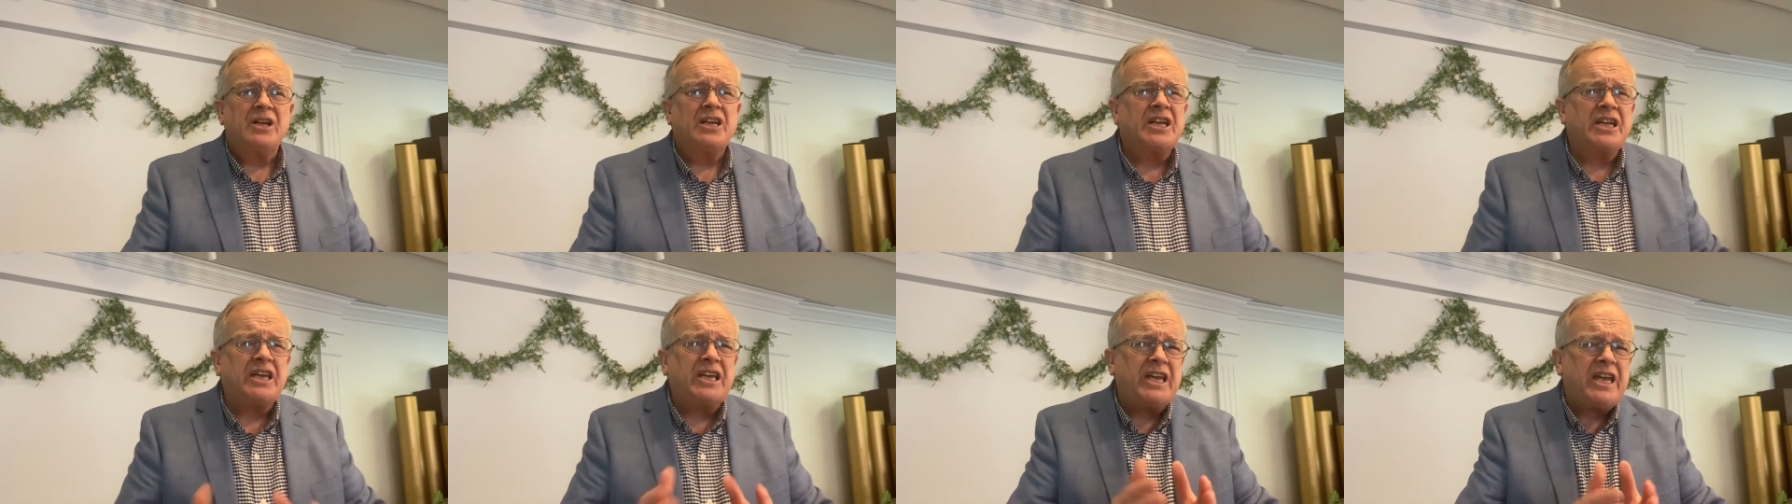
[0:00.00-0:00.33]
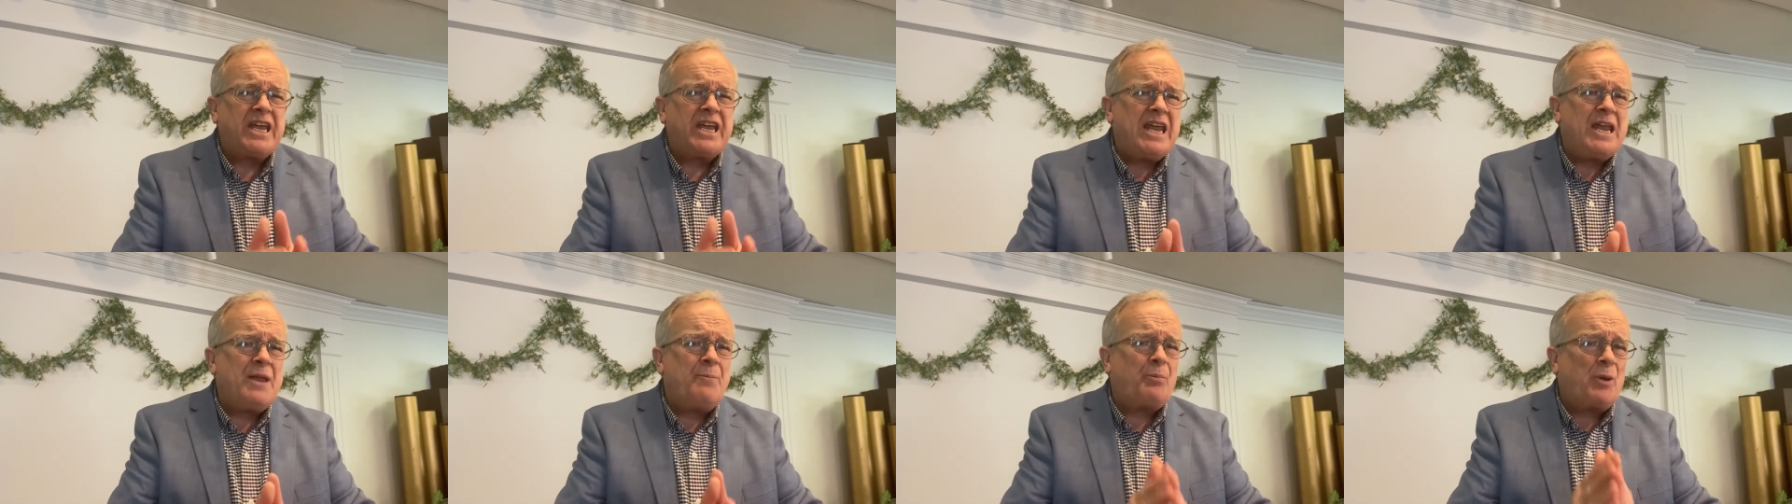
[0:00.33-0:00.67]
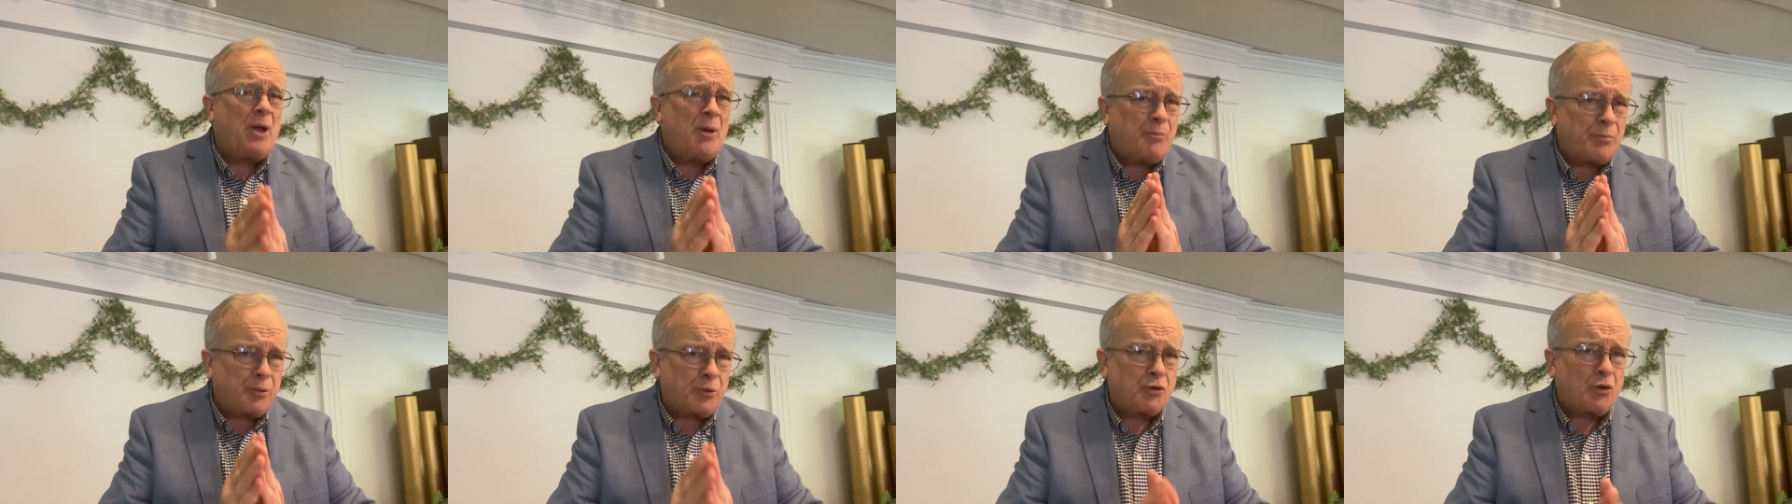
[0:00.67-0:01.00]

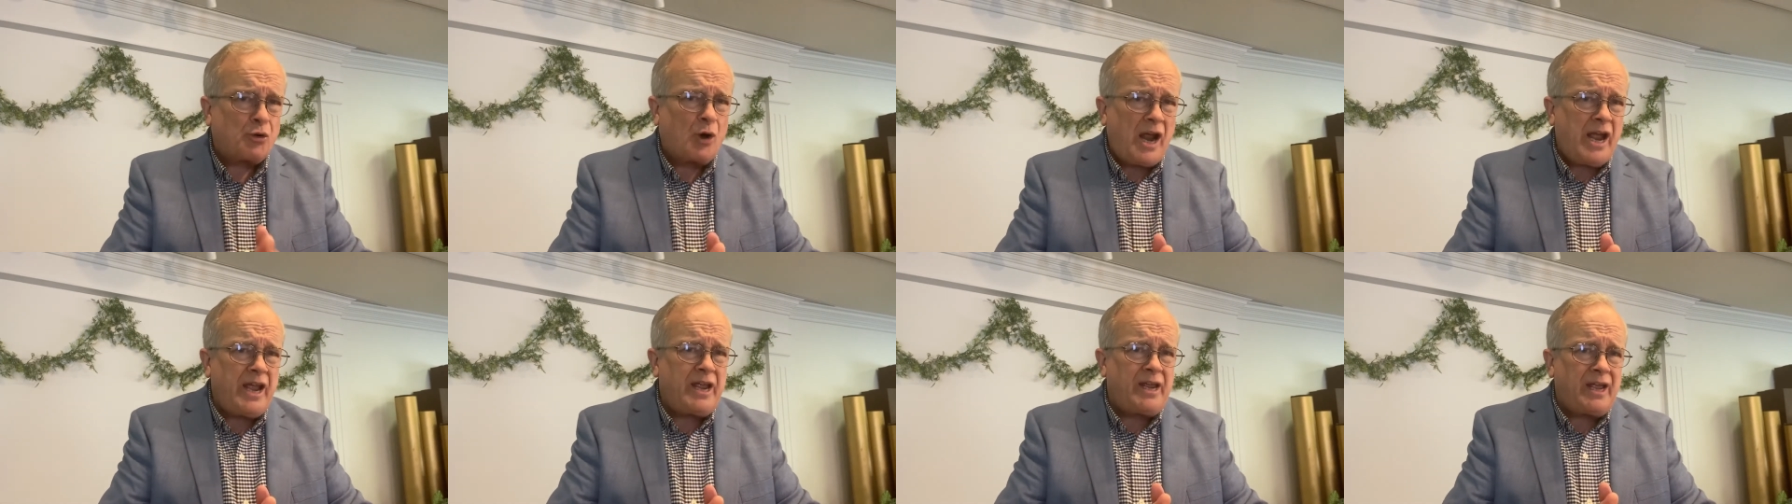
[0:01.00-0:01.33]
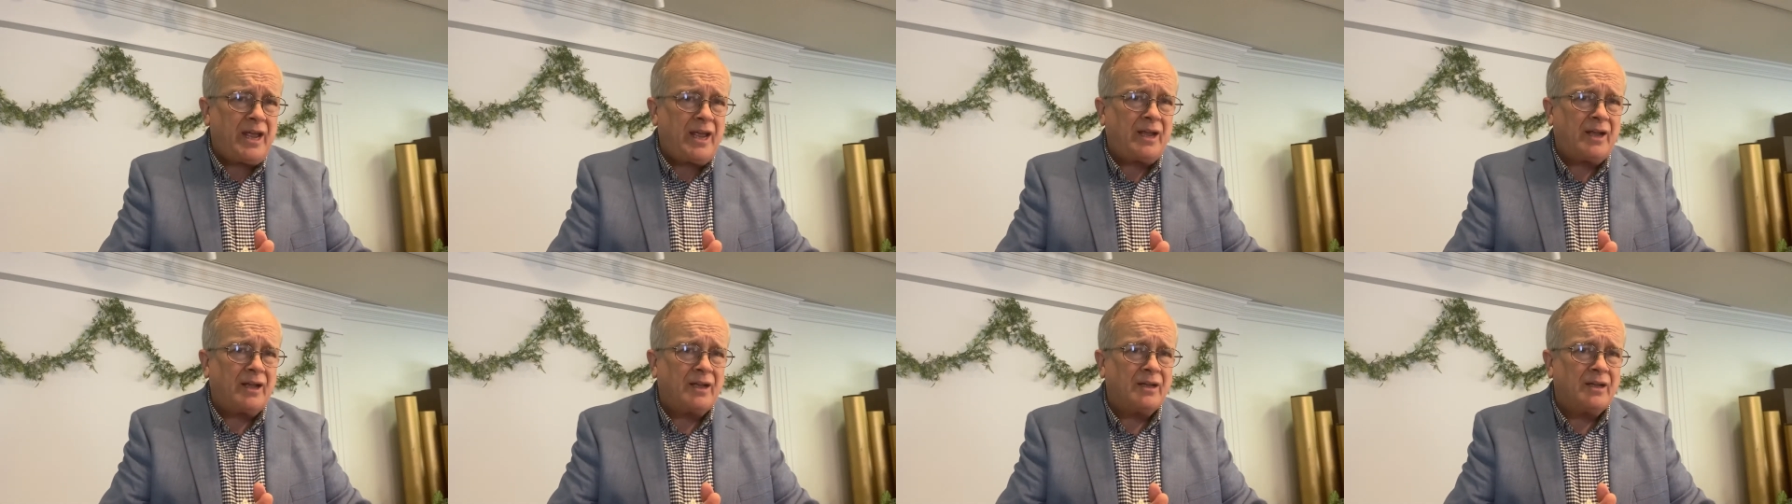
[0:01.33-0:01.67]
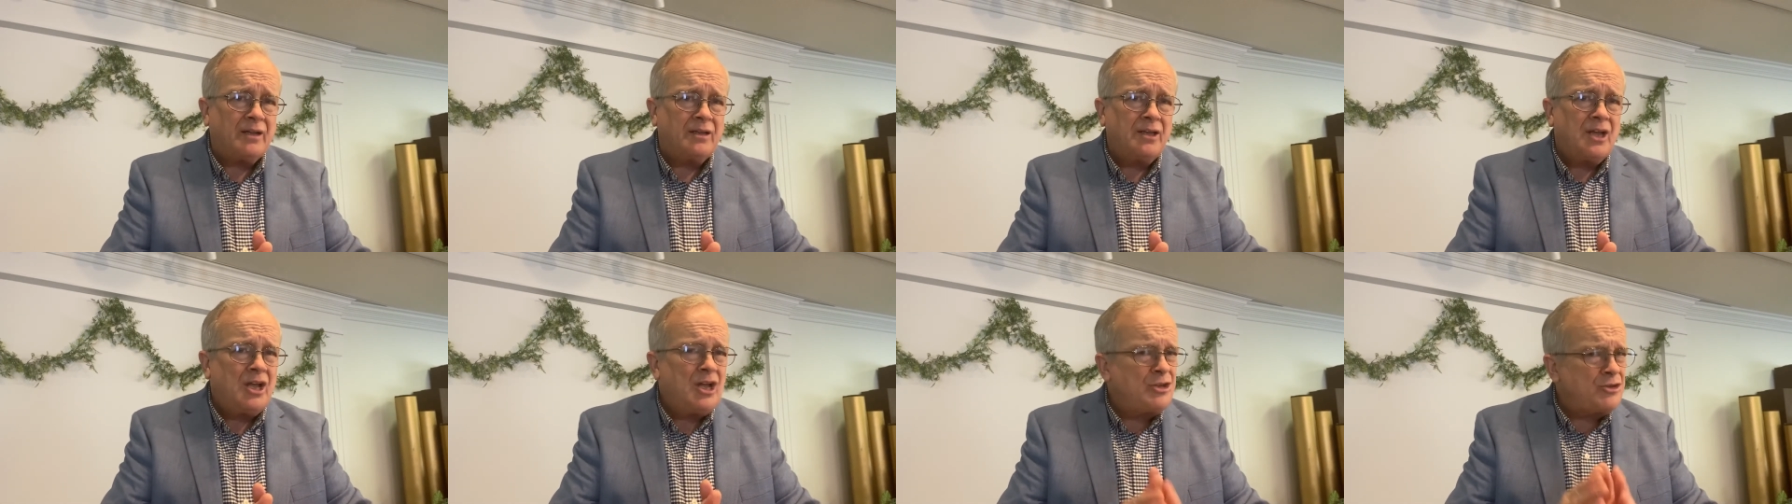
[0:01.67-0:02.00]
Keep praying.
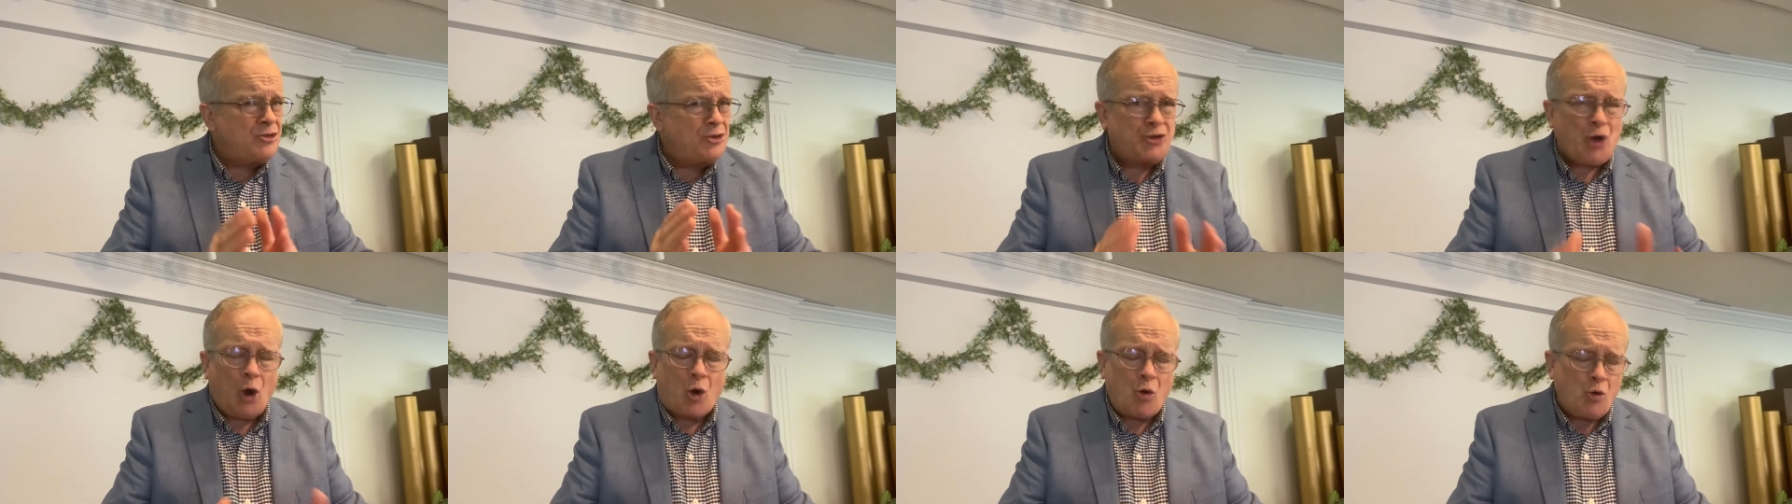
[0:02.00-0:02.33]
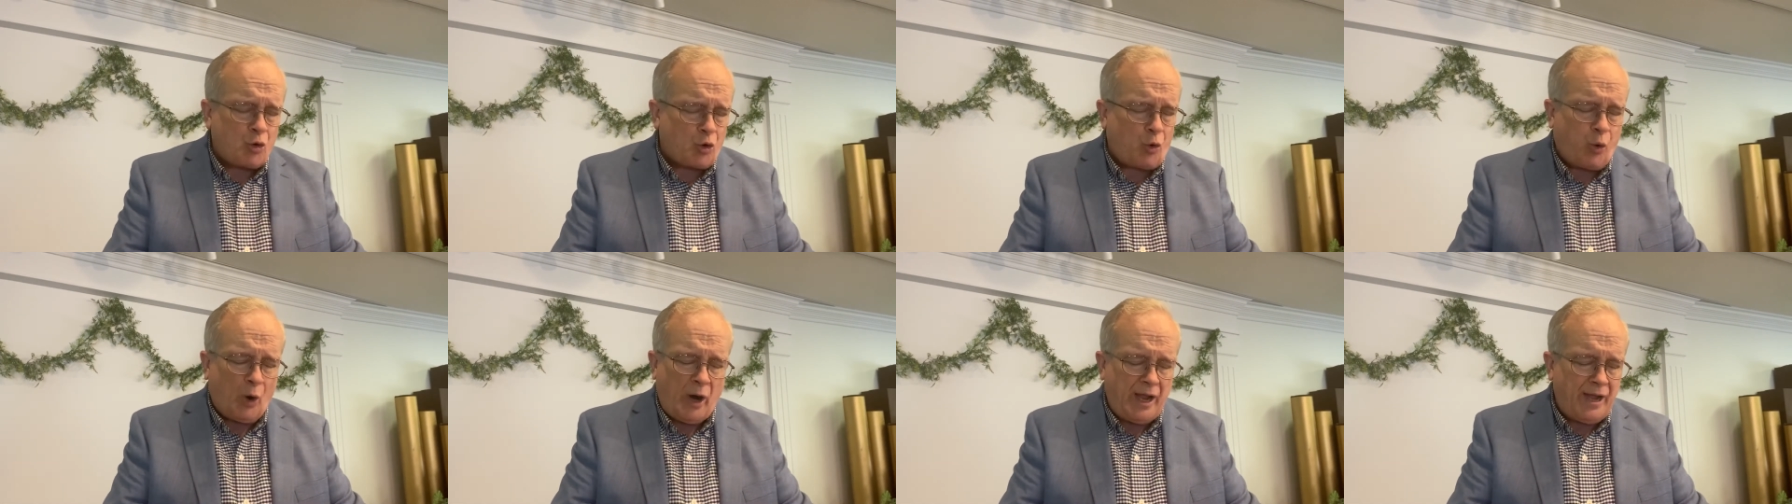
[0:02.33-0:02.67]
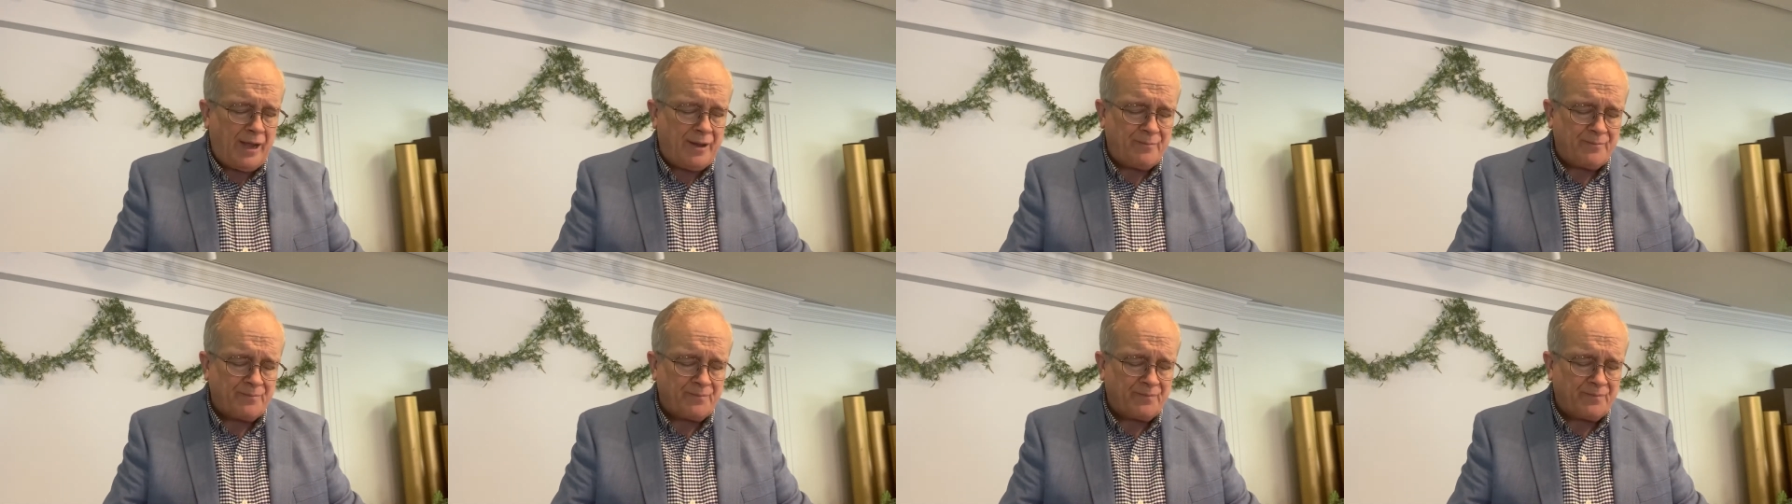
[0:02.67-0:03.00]
Don't quit.